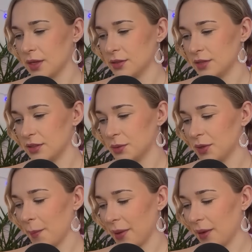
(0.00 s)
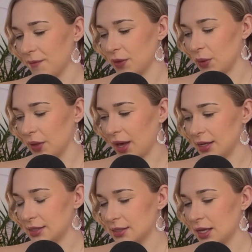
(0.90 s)
So that's all coming up for you
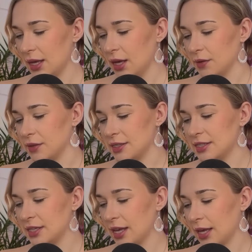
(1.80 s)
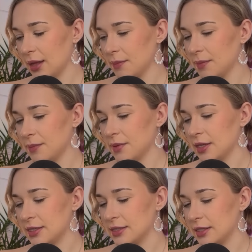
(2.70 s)
guys around this time.
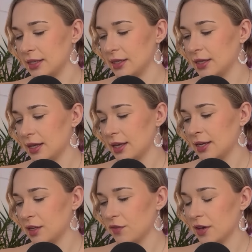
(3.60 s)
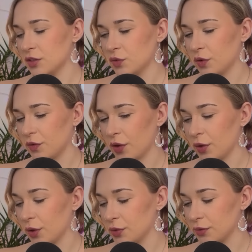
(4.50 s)
Let's see, any advice for
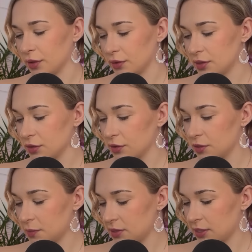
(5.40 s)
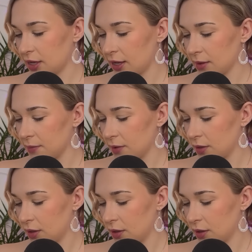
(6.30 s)
Virgos around this Christmas time?